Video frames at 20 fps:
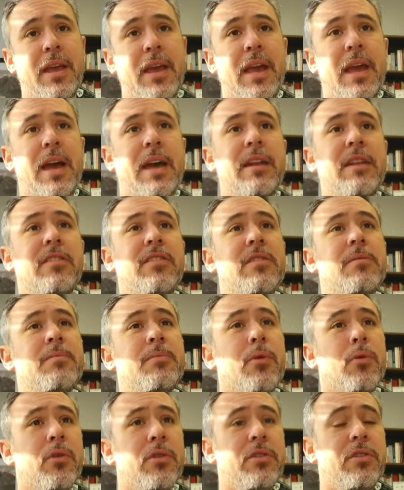And it's
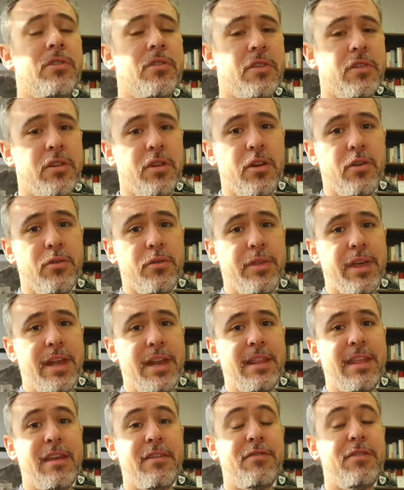important to know
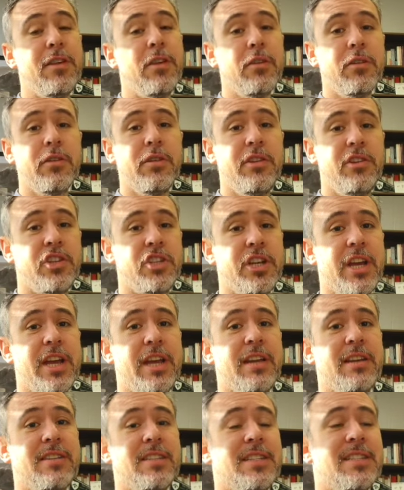that they feel cliche
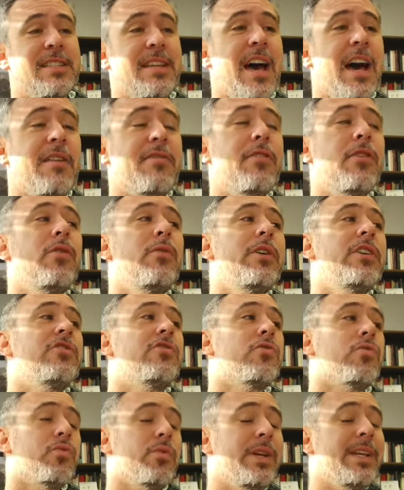because Sappho is
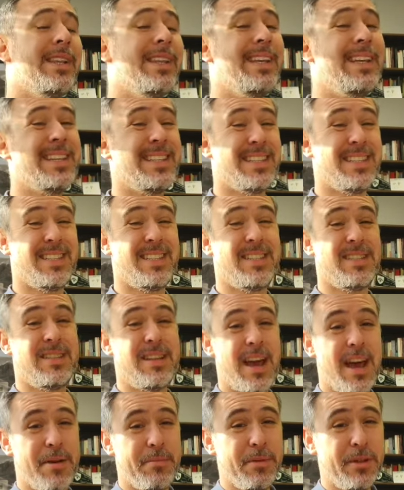really
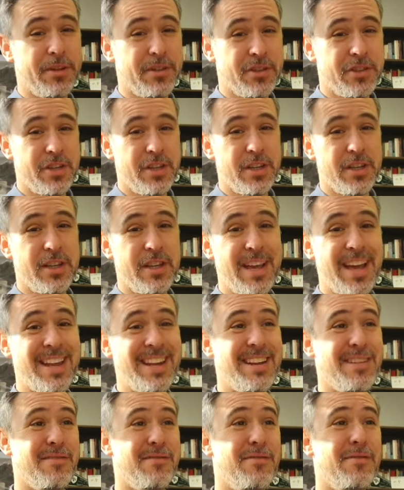establishing and
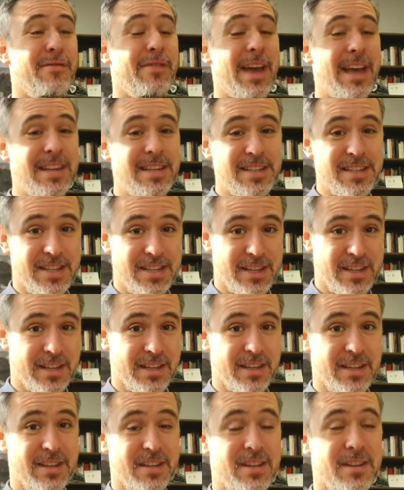
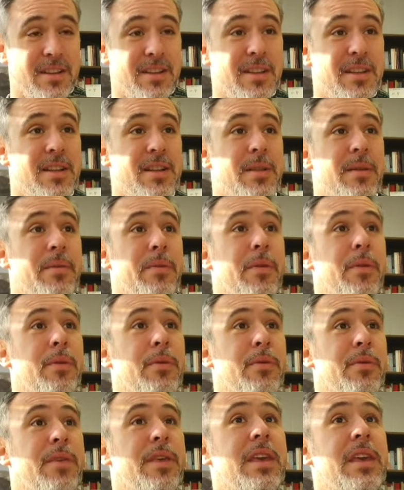inventing
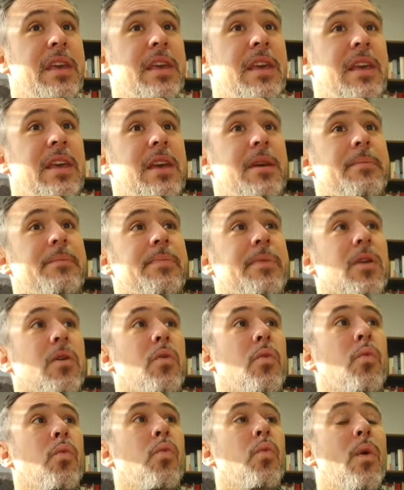the
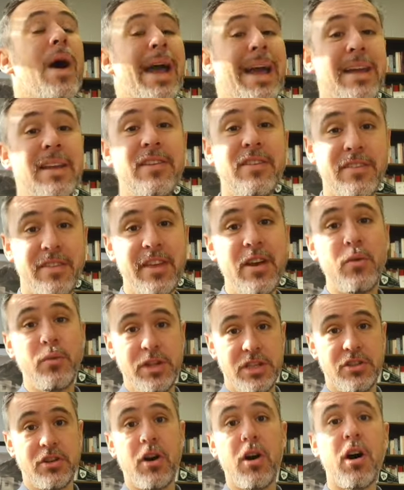ways that
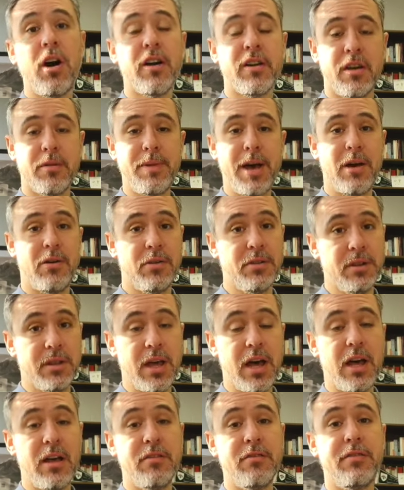we talk about
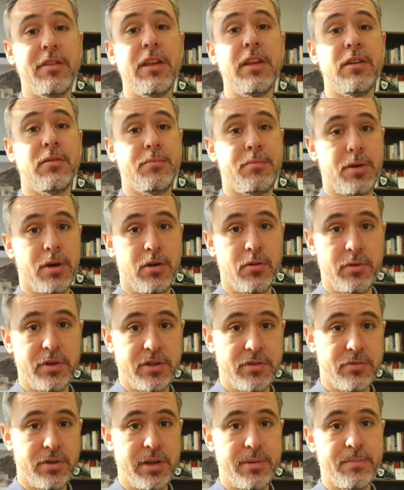love in
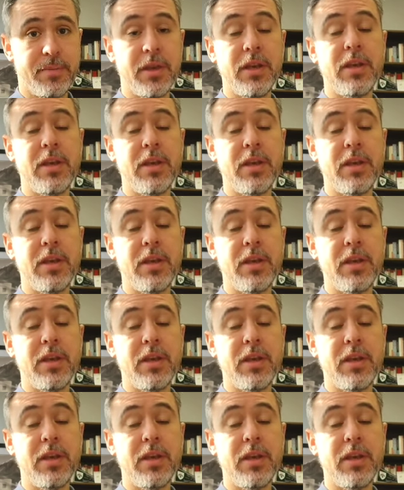poetry.